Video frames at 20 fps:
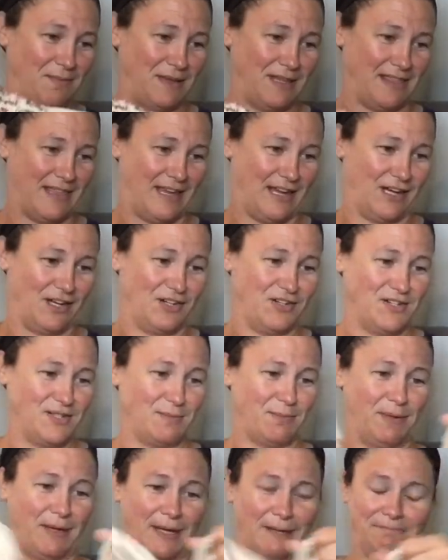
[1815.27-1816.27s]
to be
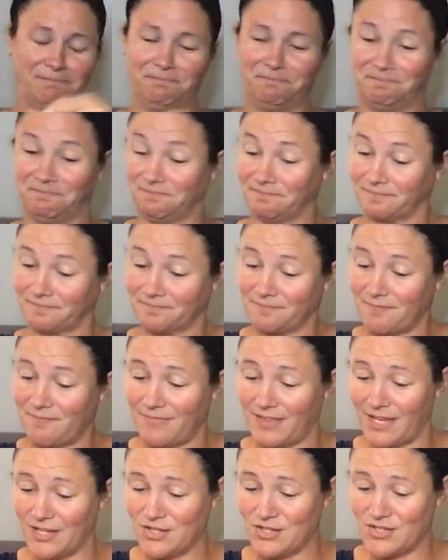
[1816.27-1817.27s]
theirs, but
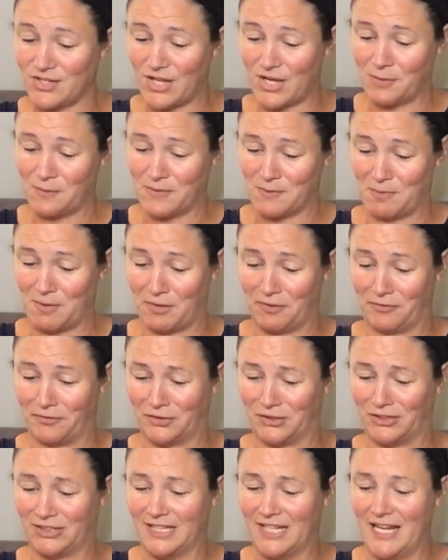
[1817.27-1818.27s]
I just thought it was
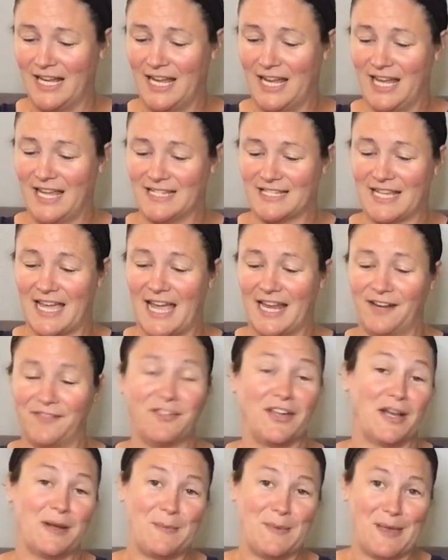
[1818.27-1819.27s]
beautiful. It's kind
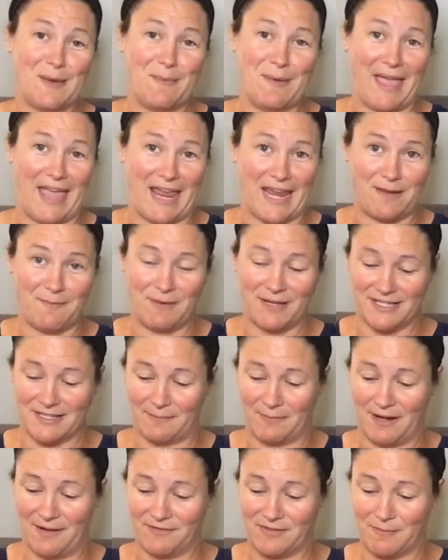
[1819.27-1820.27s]
of going to be a pain because
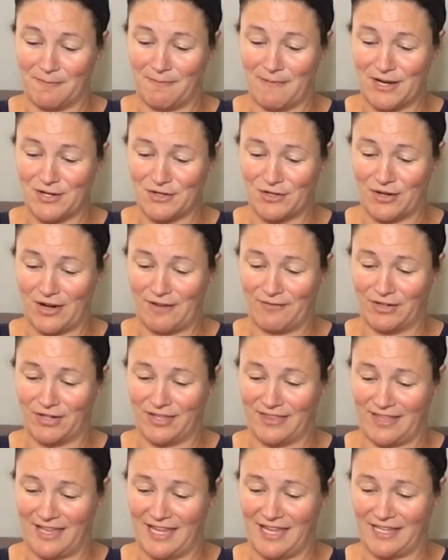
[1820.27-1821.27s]
I'm going to have to measure
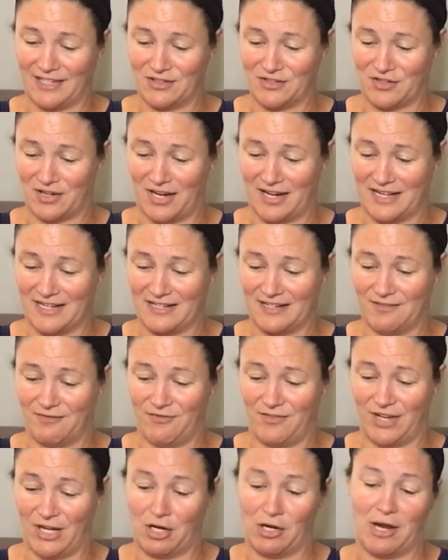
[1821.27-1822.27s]
everything and try and
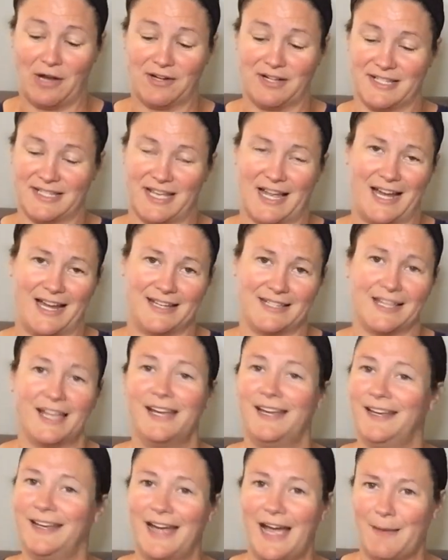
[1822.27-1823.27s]
figure out a size.
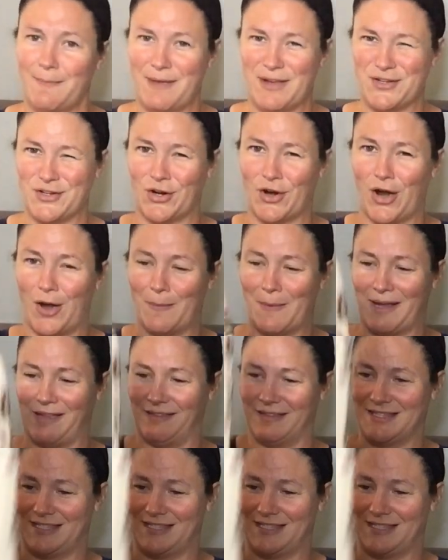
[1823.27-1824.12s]
I measure all my